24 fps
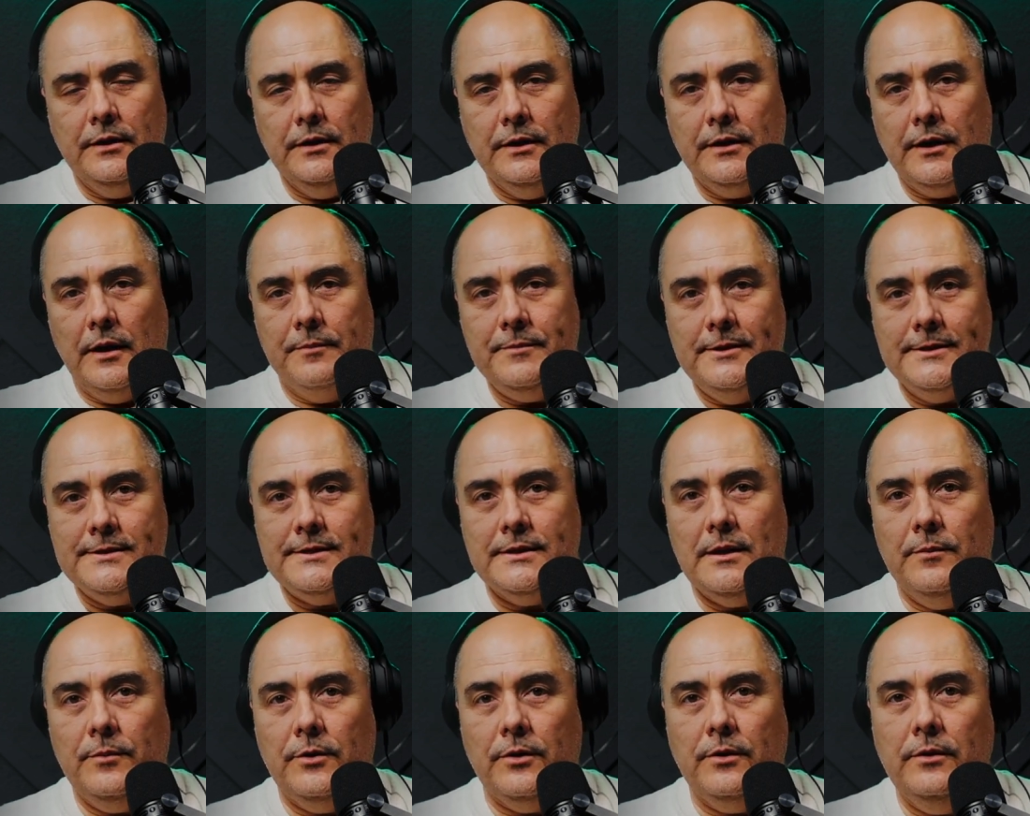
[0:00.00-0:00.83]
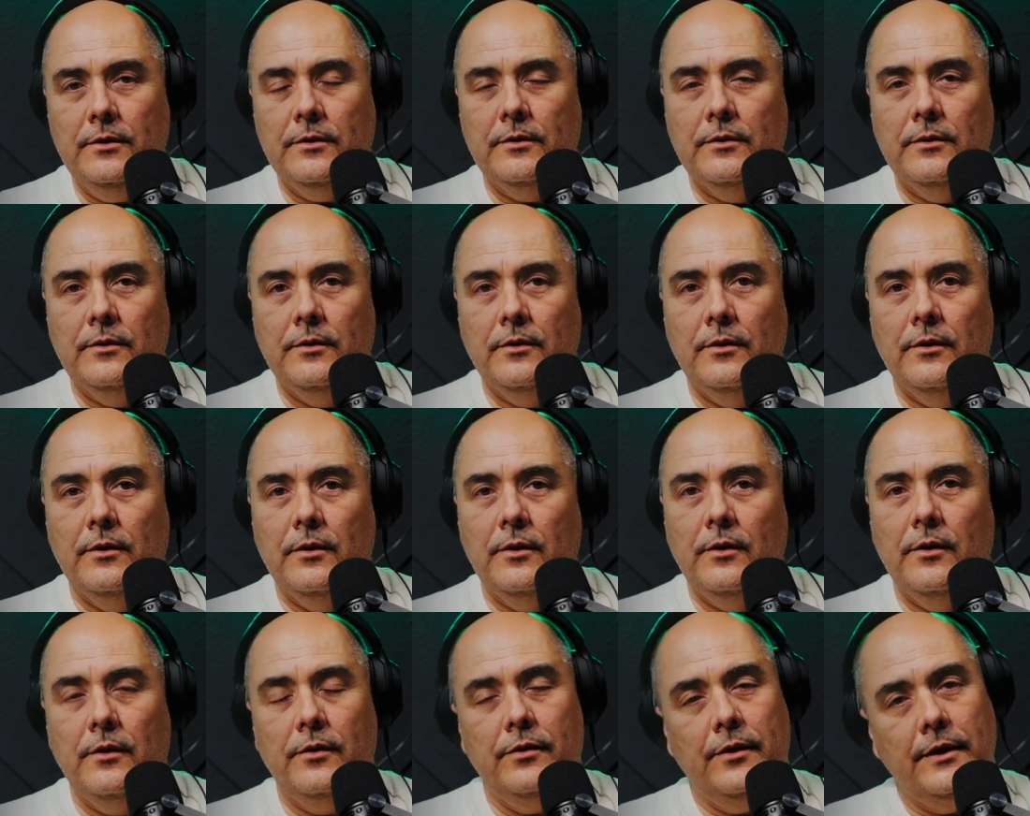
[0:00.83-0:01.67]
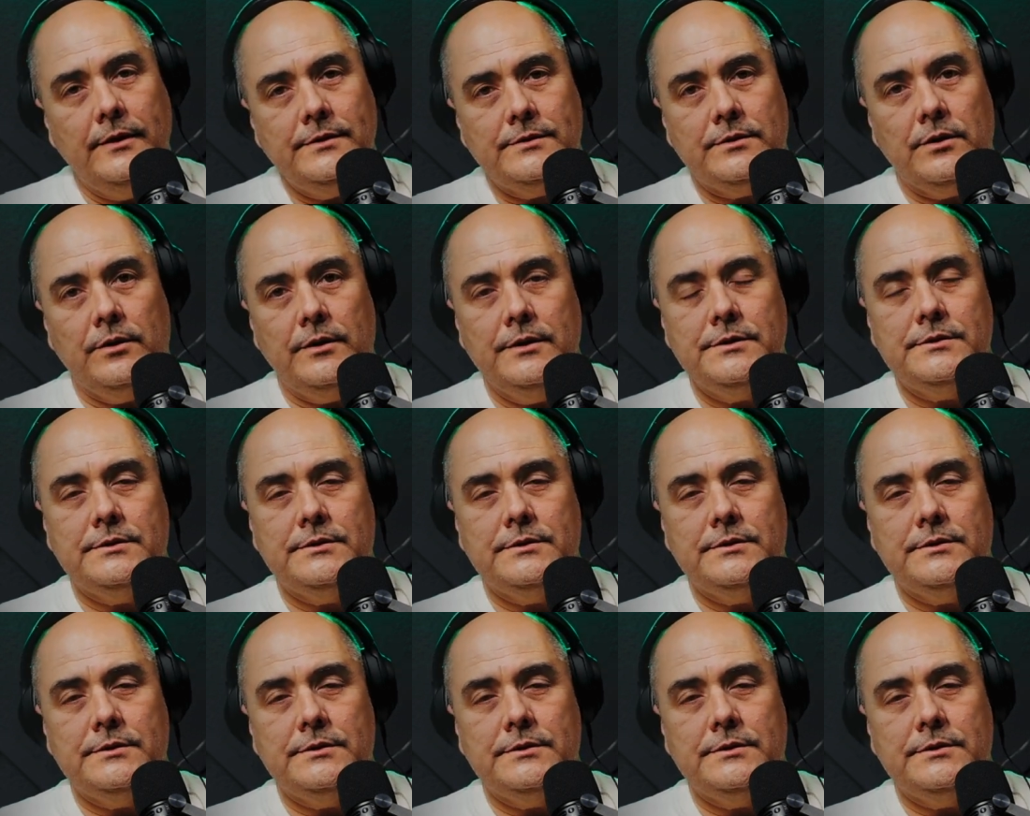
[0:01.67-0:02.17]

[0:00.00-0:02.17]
Come December, they started